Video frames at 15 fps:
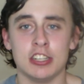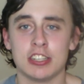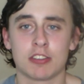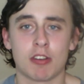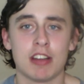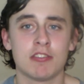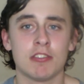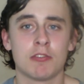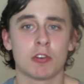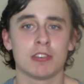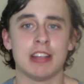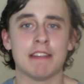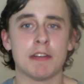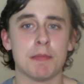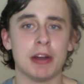She's aggressive
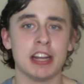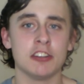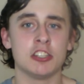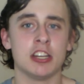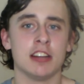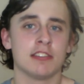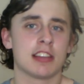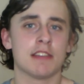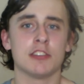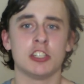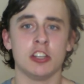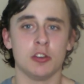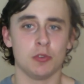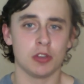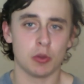towards everybody, and she doesn't give a
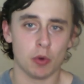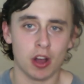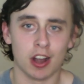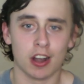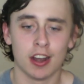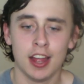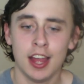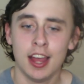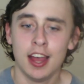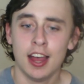shit who you are.